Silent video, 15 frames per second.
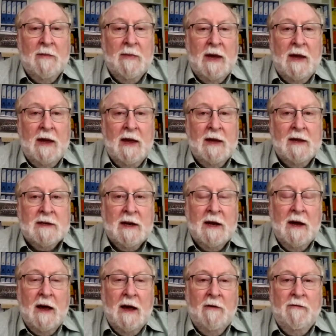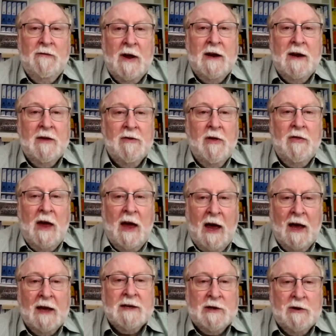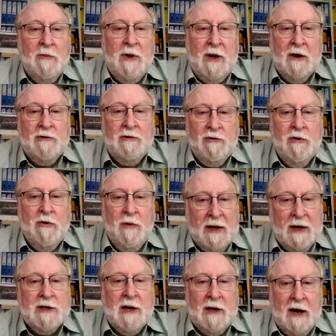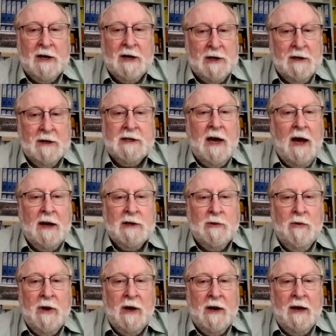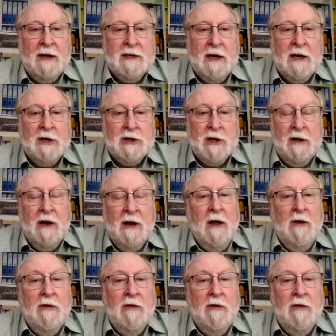is a feeling that there has to be a true international tax organization.